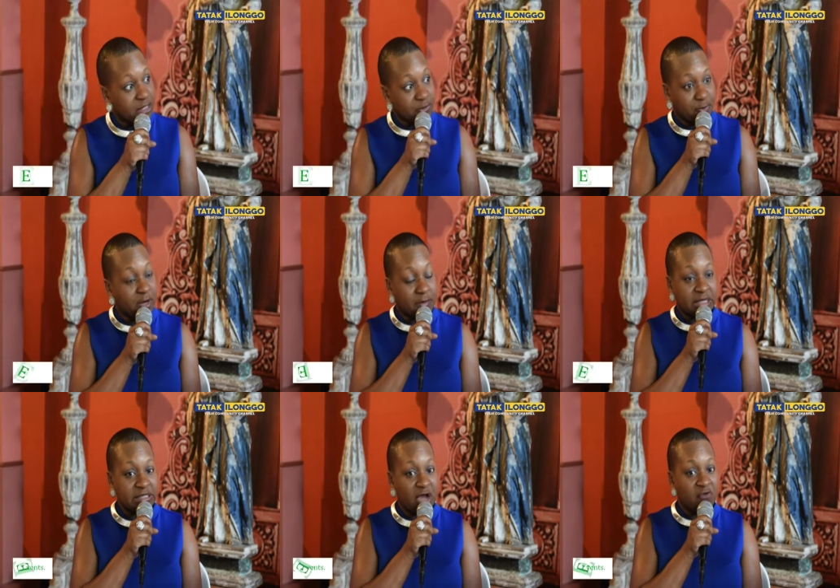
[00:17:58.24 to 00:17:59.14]
to prepare
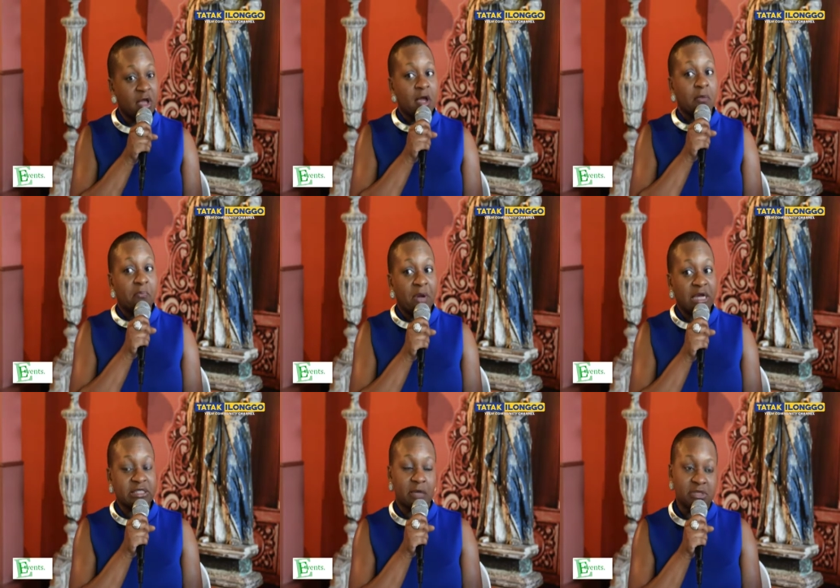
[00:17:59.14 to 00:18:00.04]
myself.
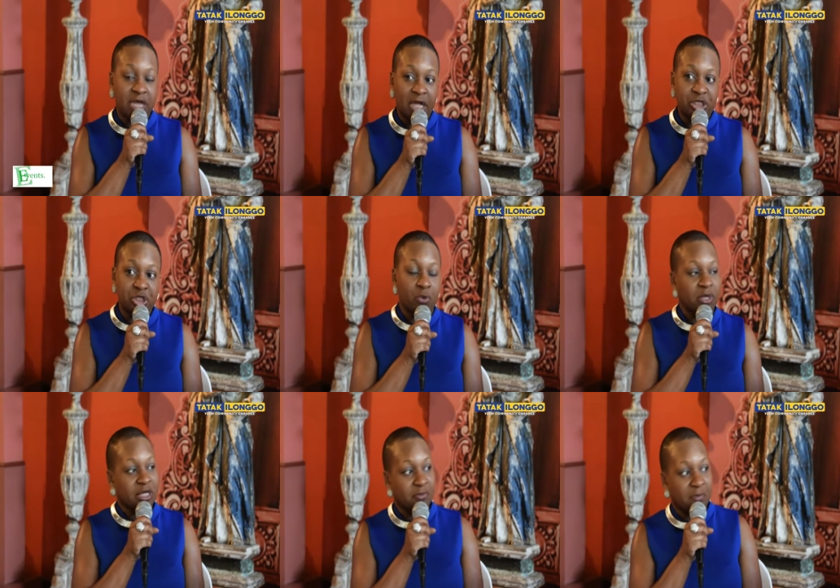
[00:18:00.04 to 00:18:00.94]
But sometimes, you know, we
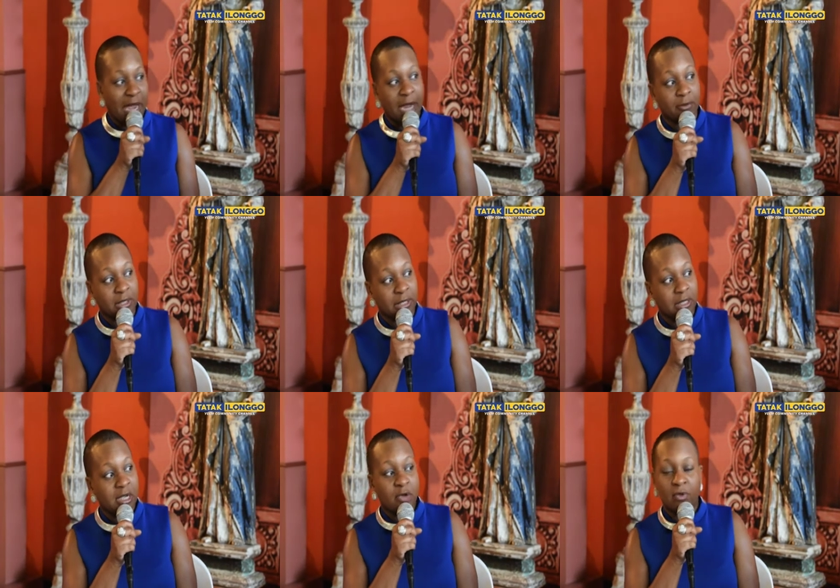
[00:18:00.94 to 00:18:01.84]
get married,
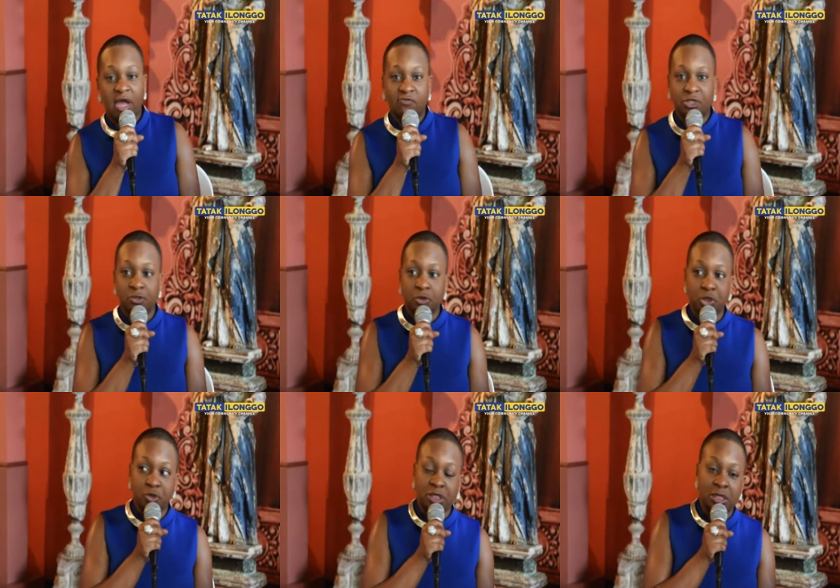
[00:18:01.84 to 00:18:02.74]
we have
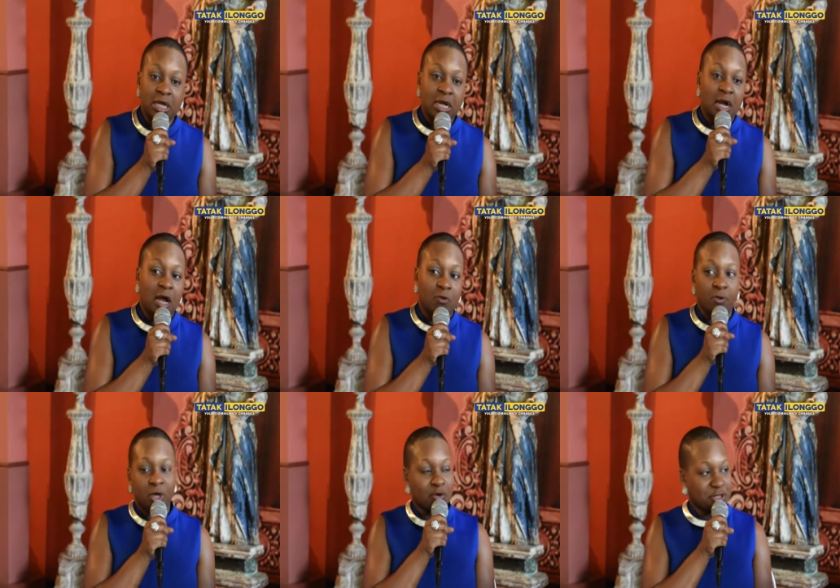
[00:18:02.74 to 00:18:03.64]
children, uh, we want to go to